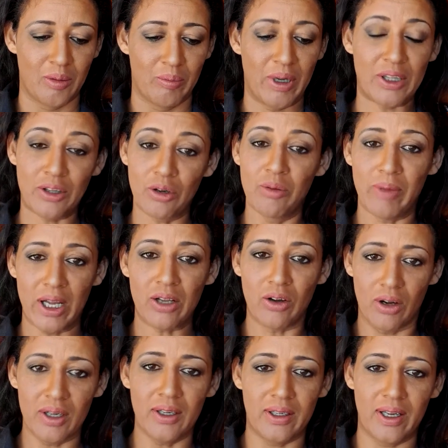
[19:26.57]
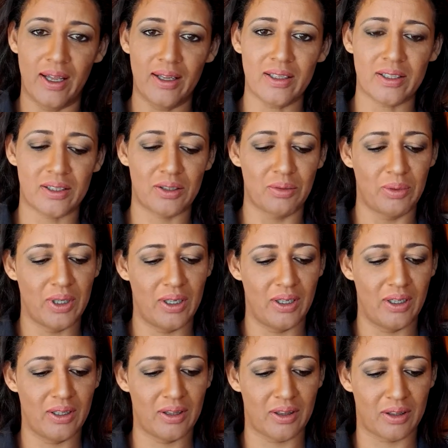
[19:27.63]
But through my contacts
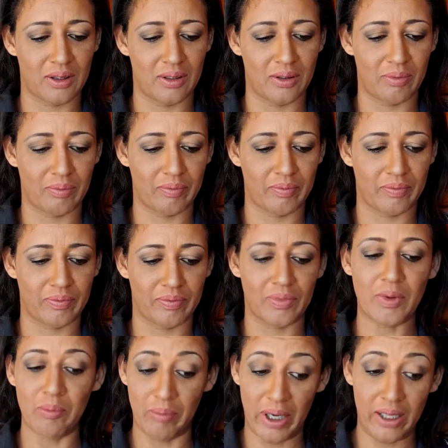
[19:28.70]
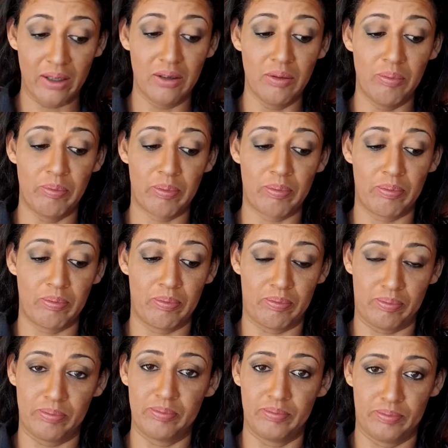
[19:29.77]
with males
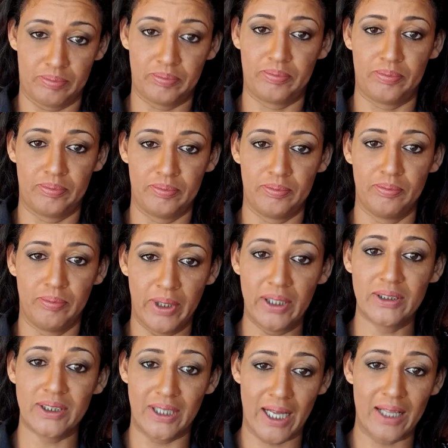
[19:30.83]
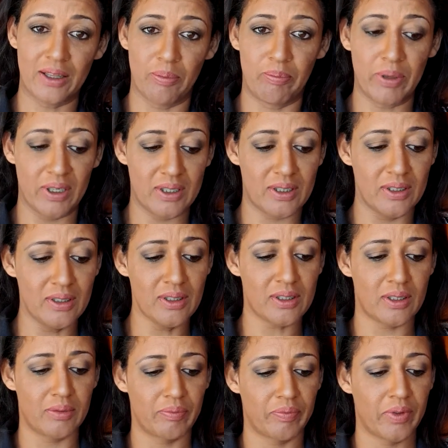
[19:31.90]
in other
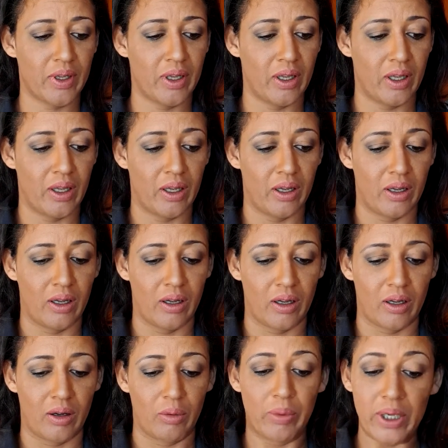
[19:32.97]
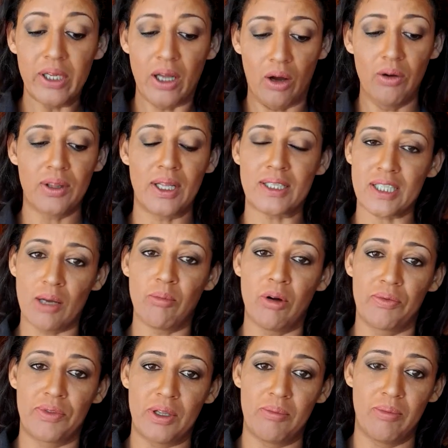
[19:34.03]
prisons, we know that some
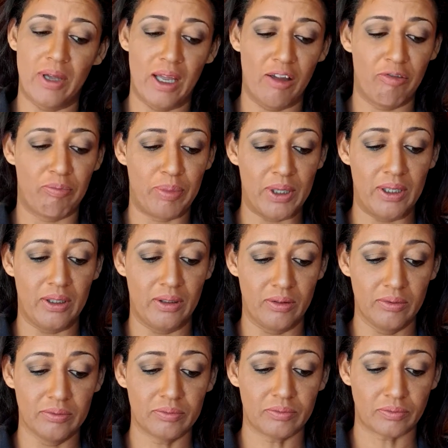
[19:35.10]
of them have been